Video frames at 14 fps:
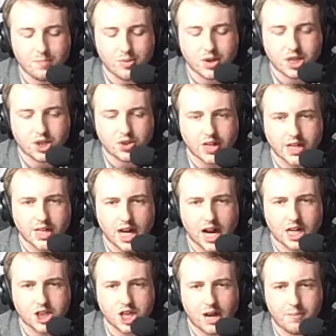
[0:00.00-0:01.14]
British Touring Car
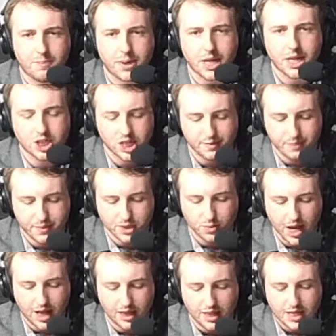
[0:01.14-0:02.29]
Championship as
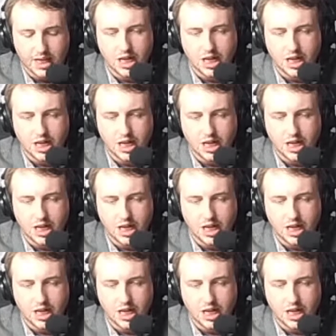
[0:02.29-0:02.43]
well.